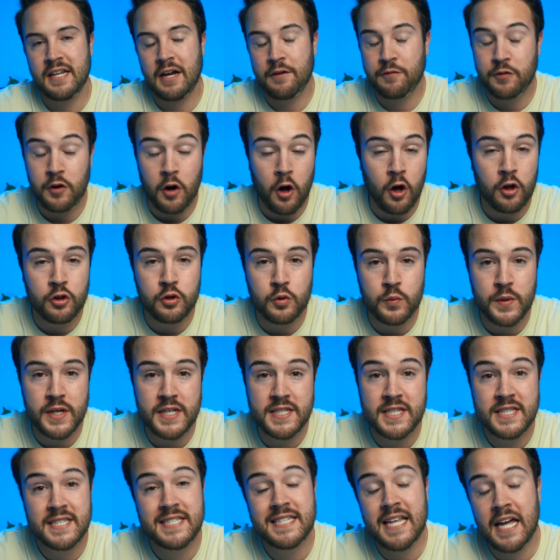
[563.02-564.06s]
Now, for all the
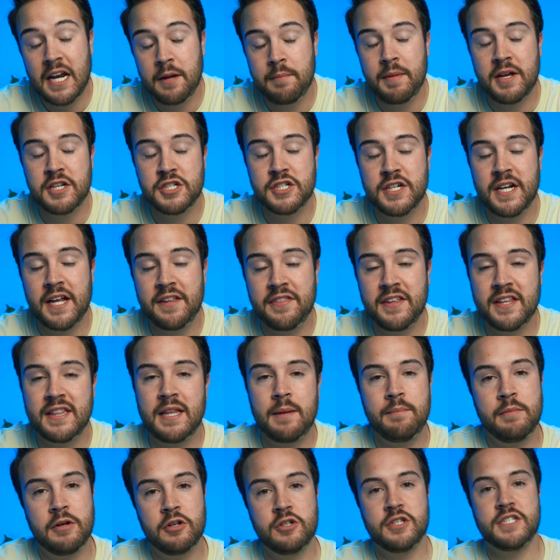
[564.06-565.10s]
reasons that I mentioned, I think
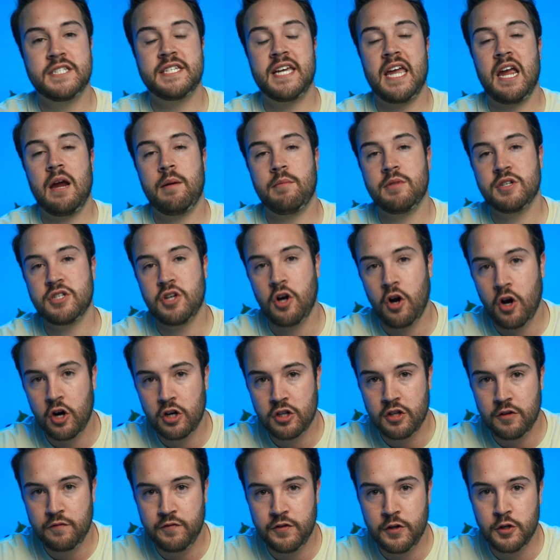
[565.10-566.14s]
that mirrorless cameras are
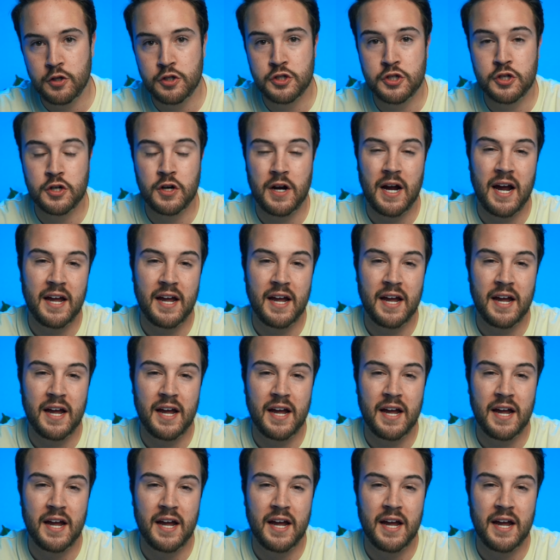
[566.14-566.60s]
the future.